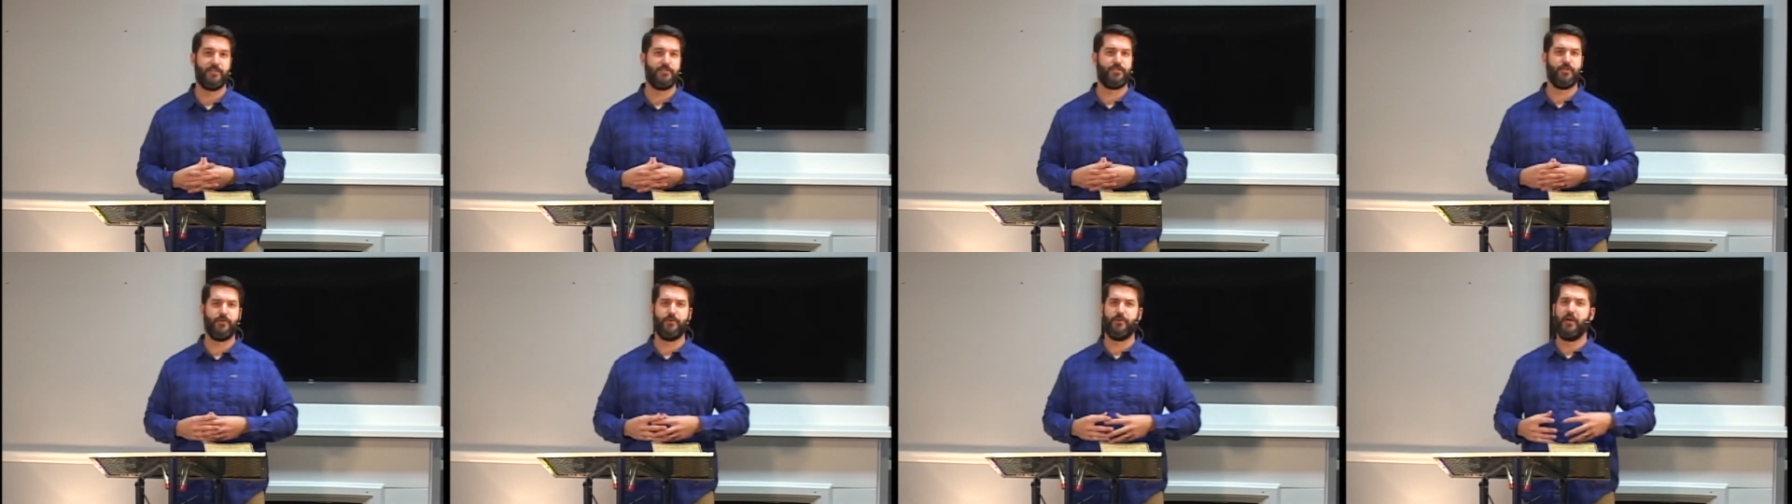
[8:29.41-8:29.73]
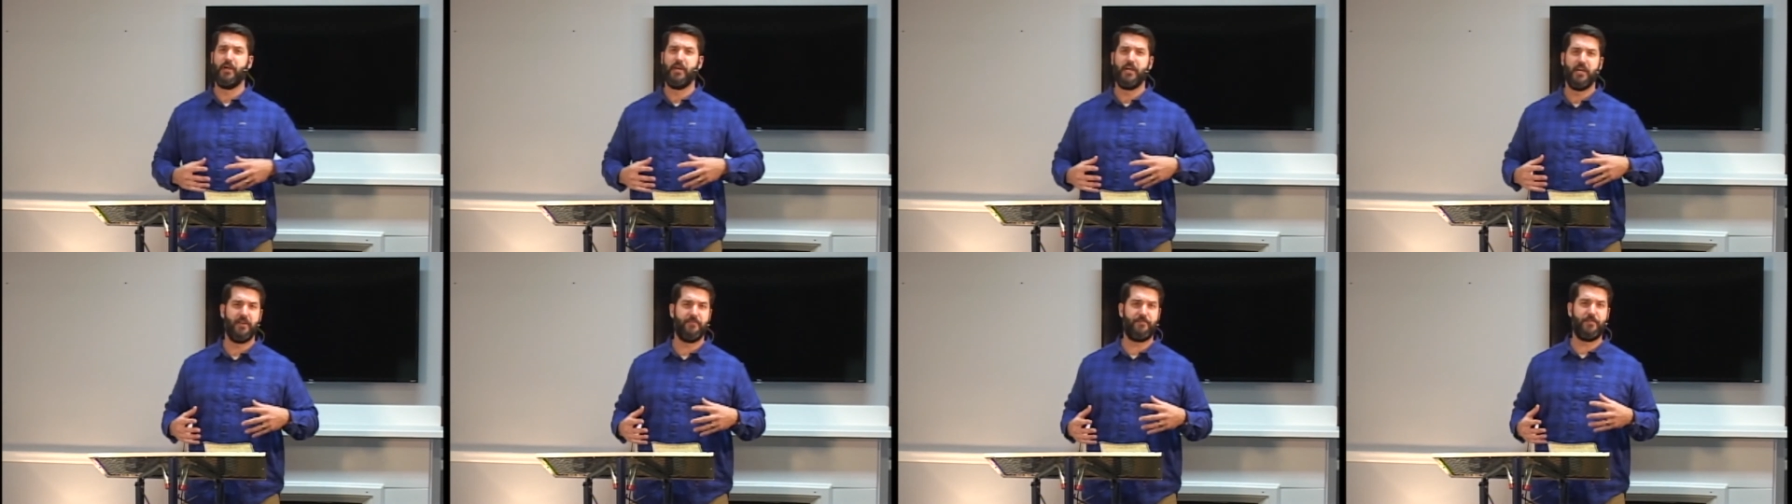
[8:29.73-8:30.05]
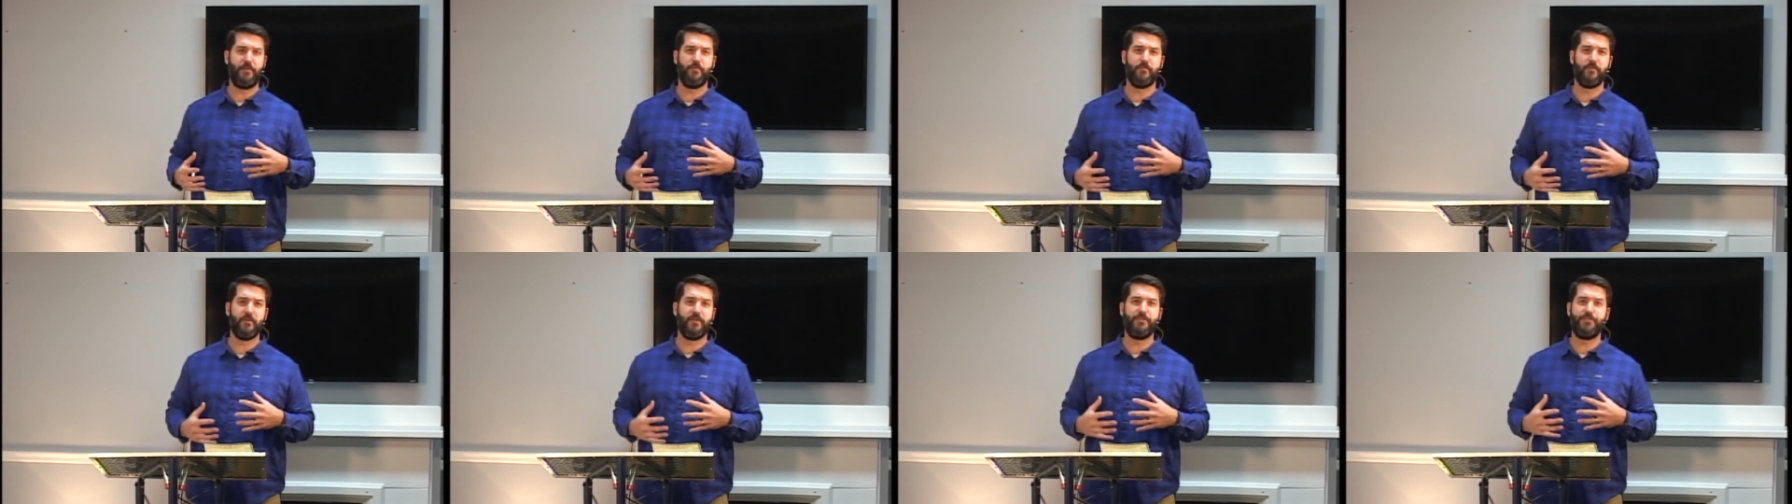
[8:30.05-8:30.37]
So if
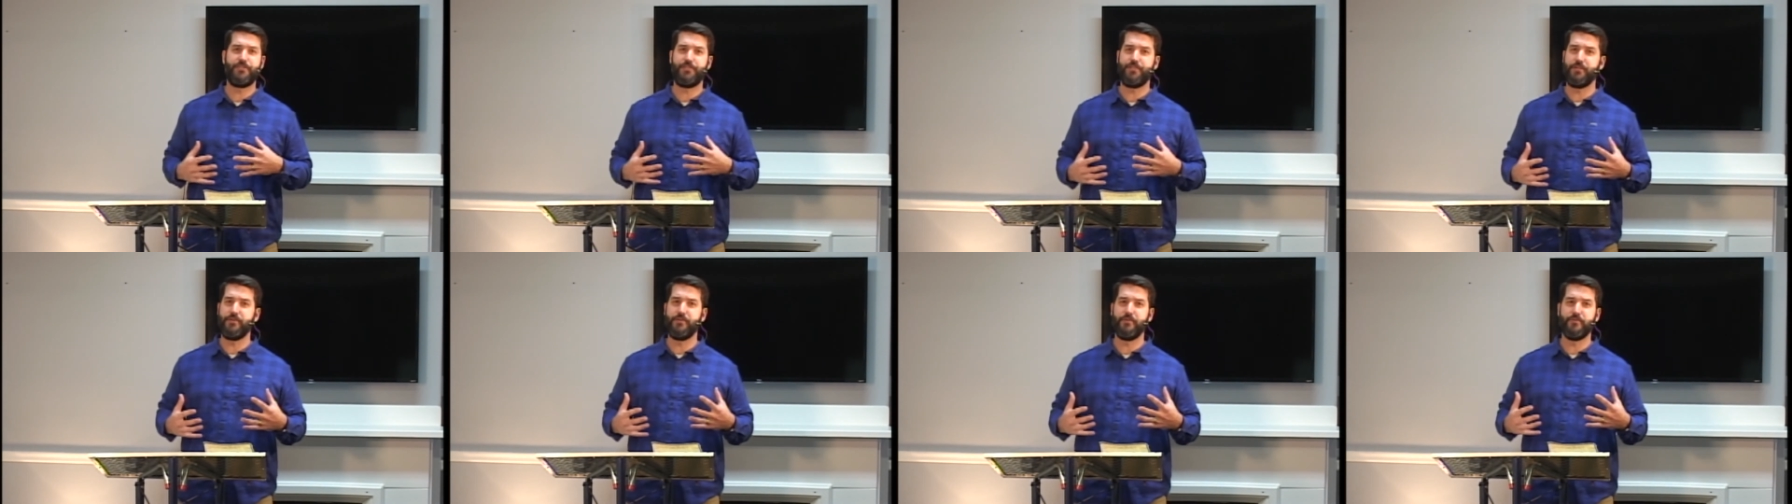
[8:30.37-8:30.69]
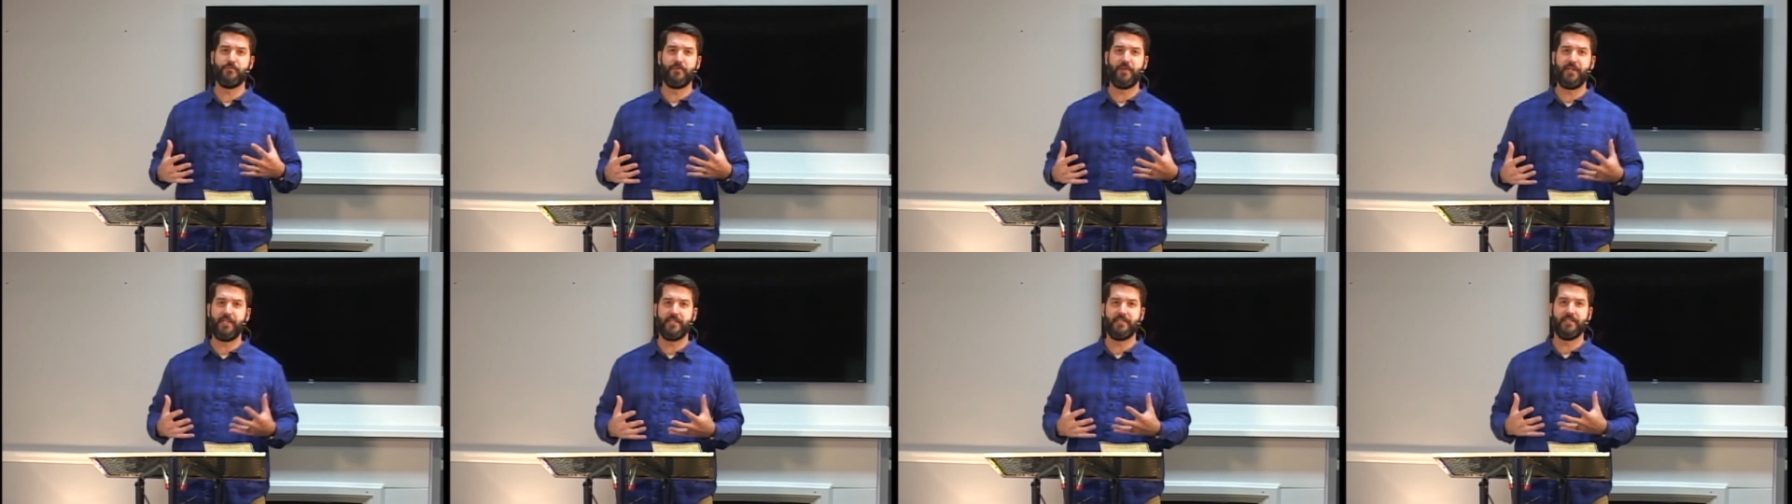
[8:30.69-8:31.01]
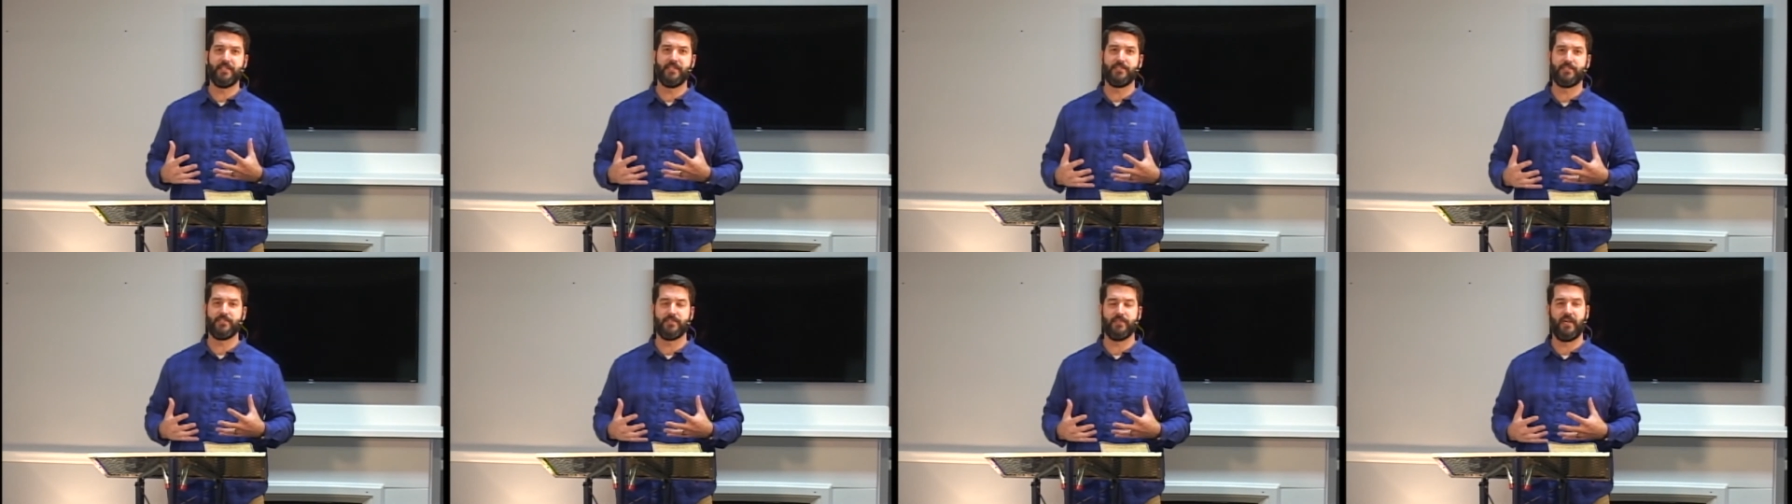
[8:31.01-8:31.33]
you were a Jew reading
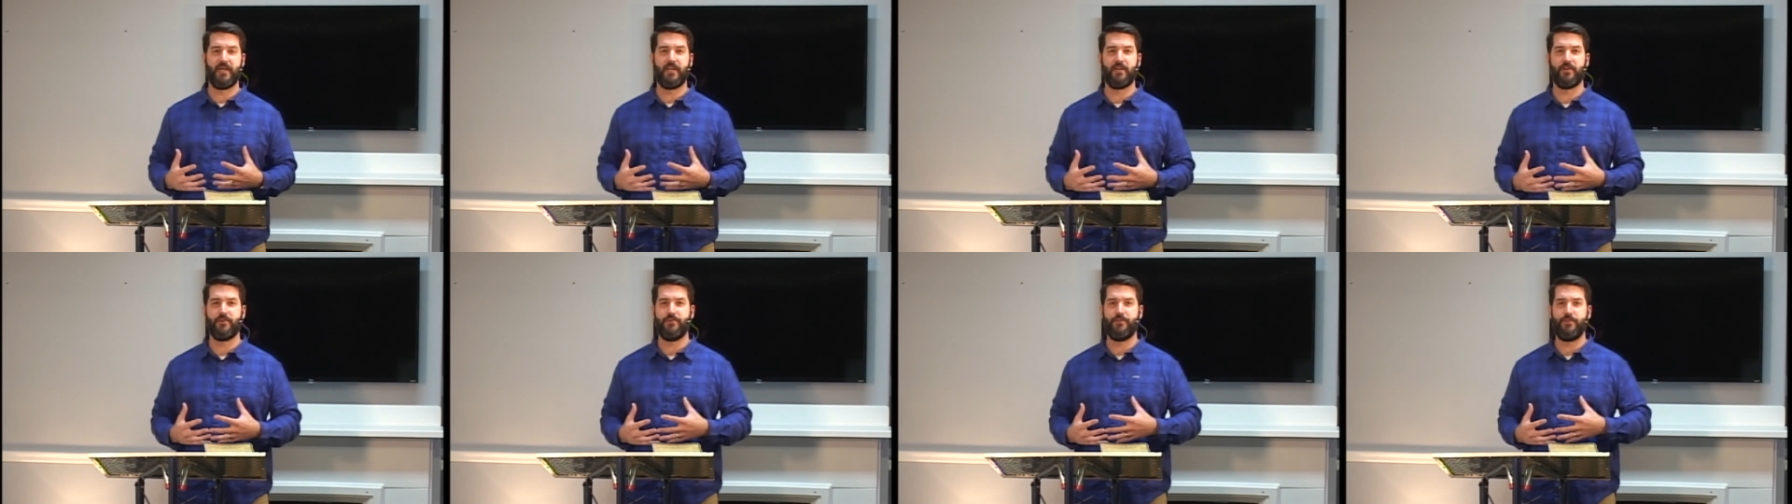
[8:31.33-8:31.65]
this letter,